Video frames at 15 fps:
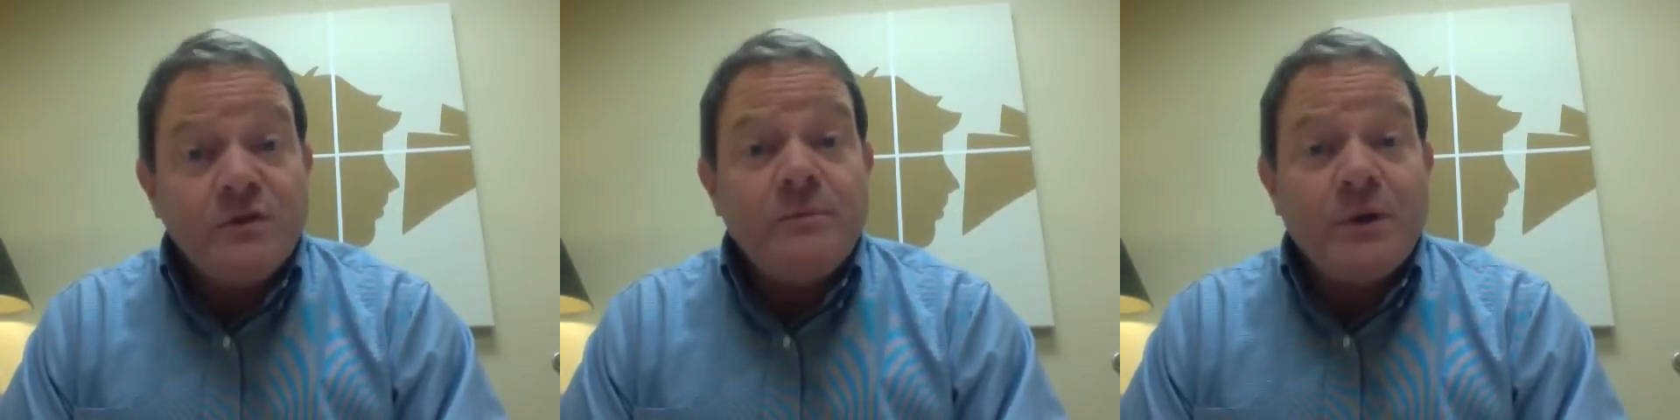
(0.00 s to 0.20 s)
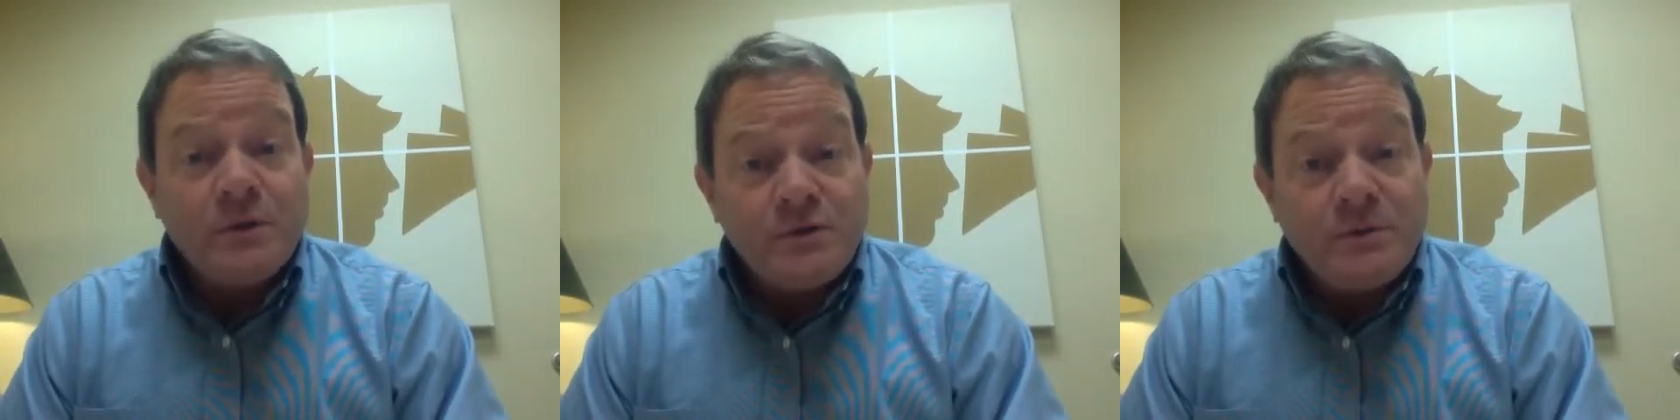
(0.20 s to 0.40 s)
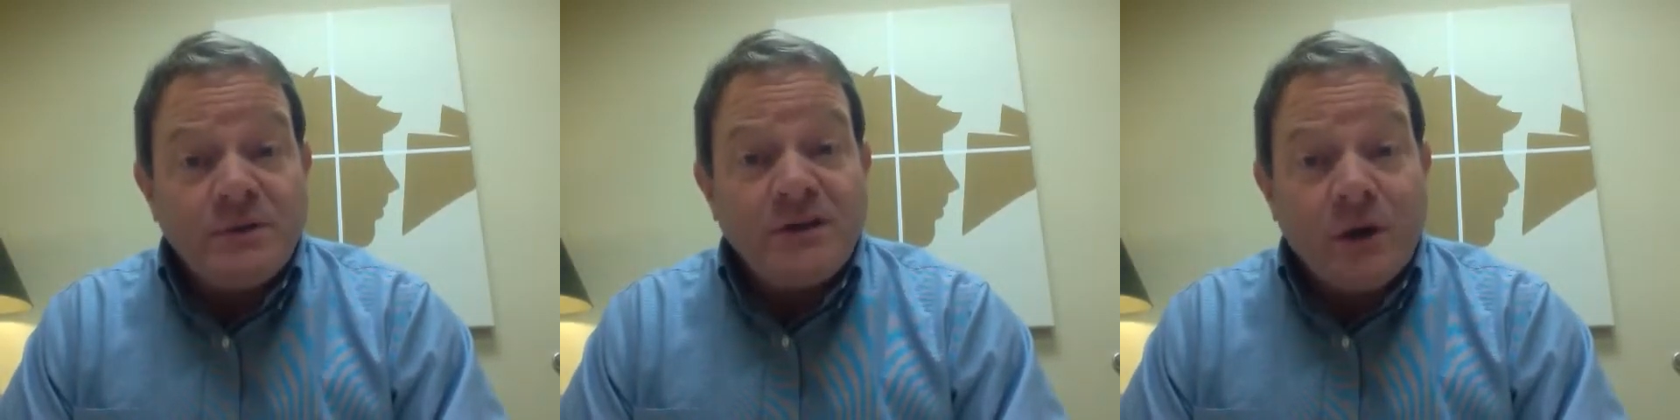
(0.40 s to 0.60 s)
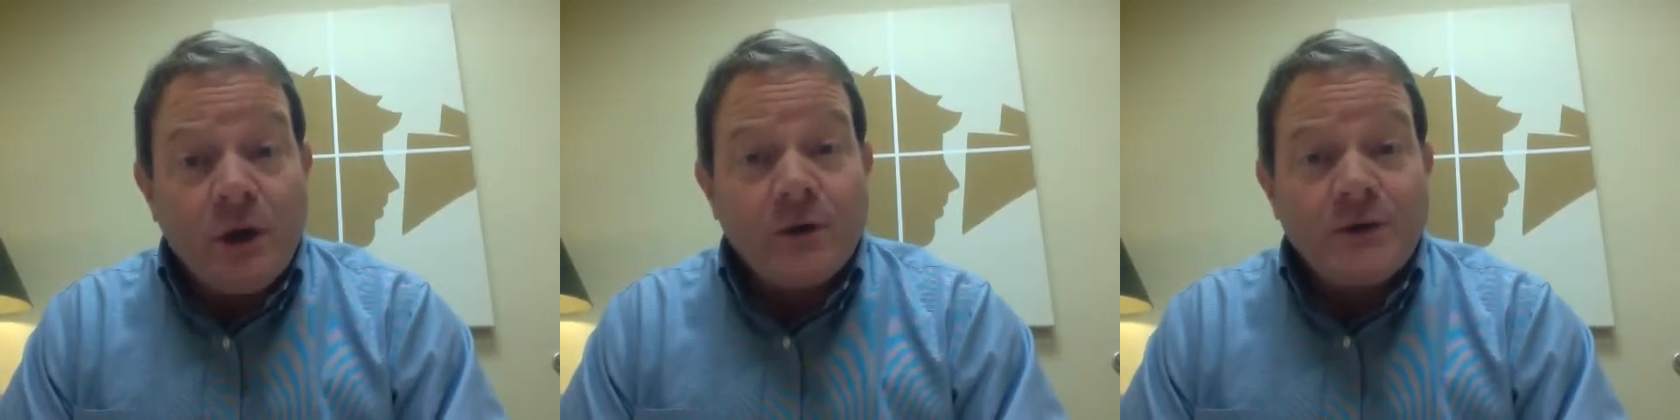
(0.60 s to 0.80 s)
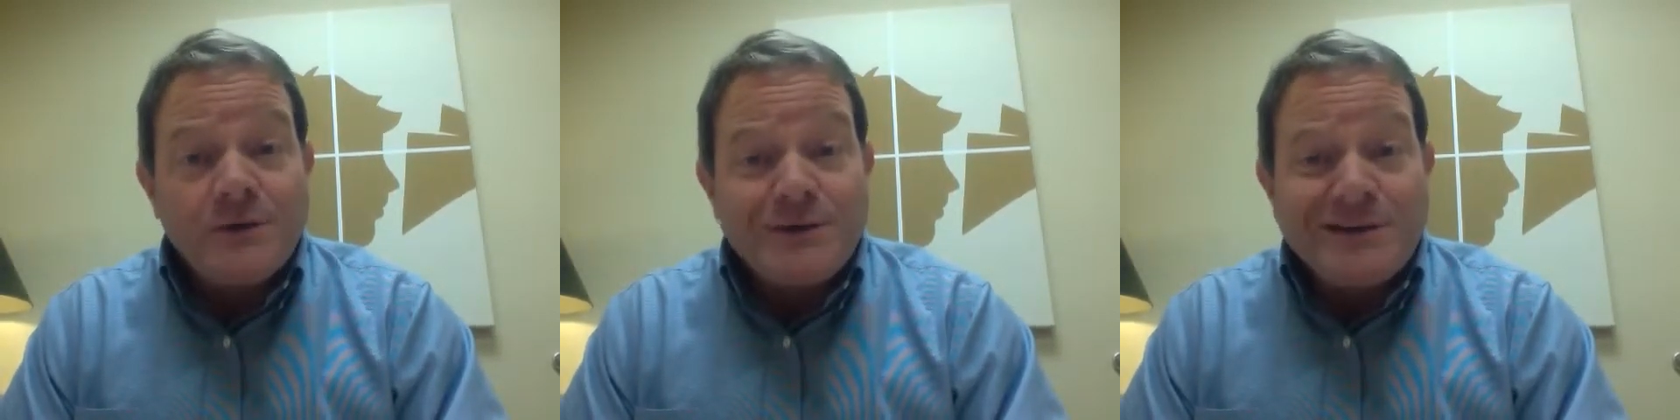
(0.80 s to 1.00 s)
supposed to be
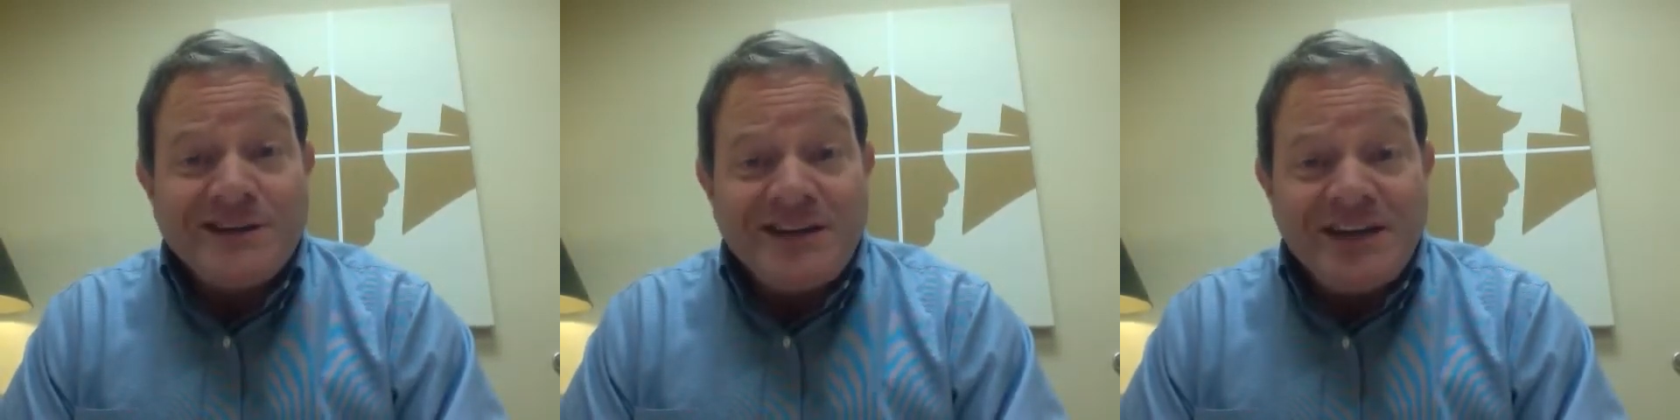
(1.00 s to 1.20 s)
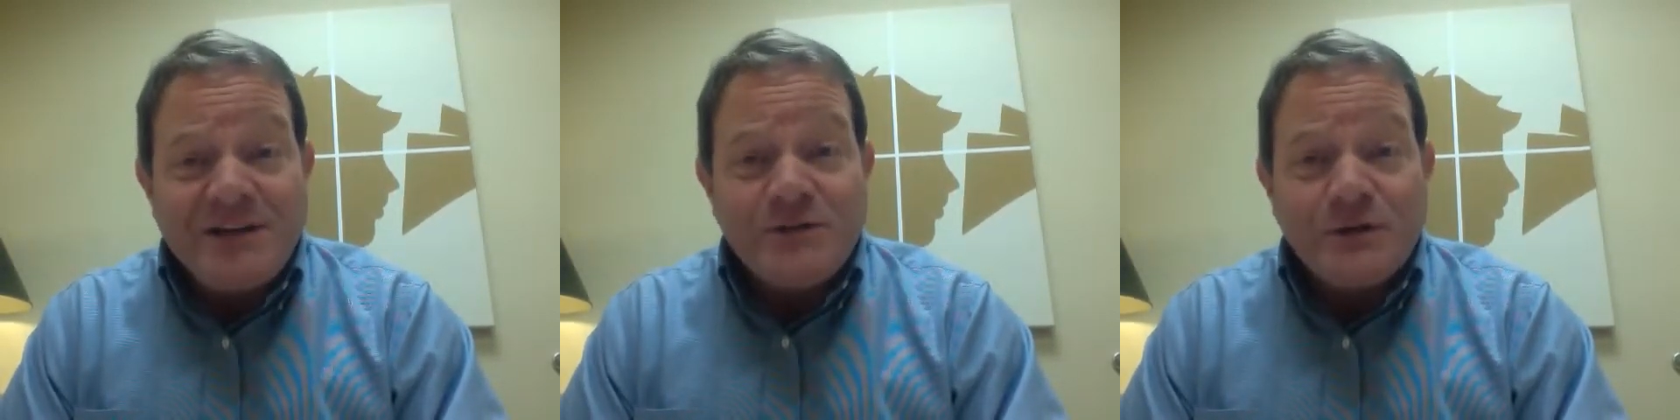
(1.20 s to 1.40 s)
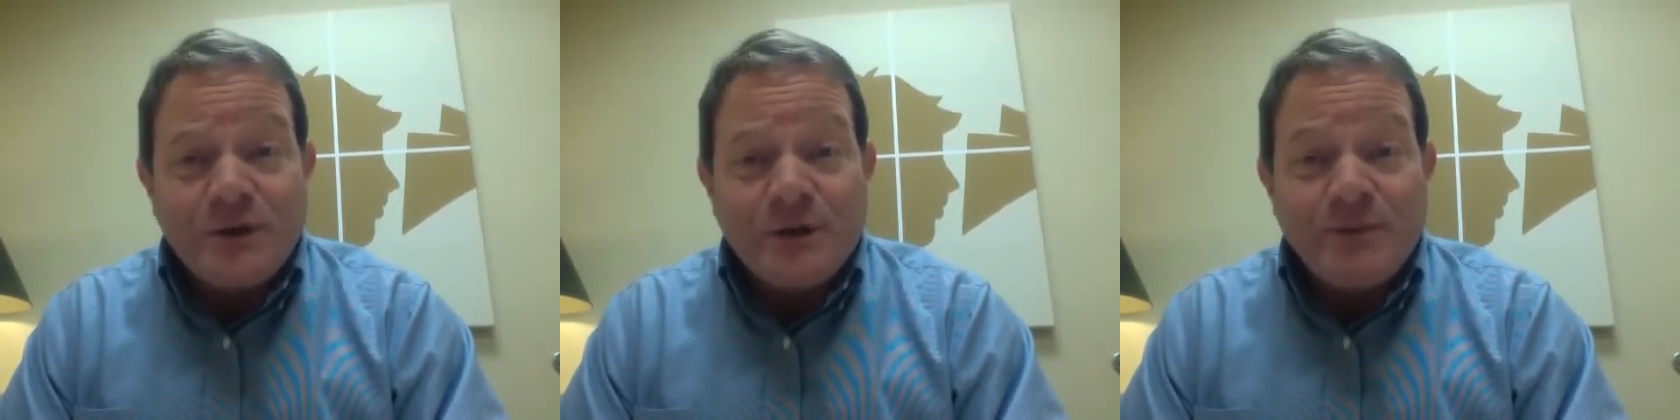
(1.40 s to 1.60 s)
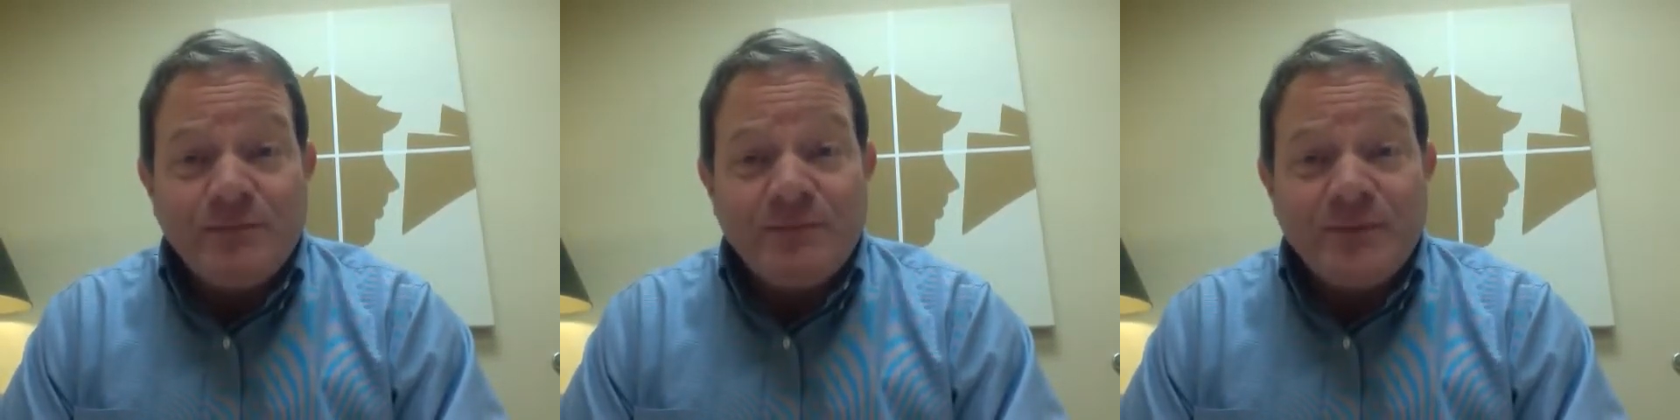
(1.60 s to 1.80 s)
talking to the teacher.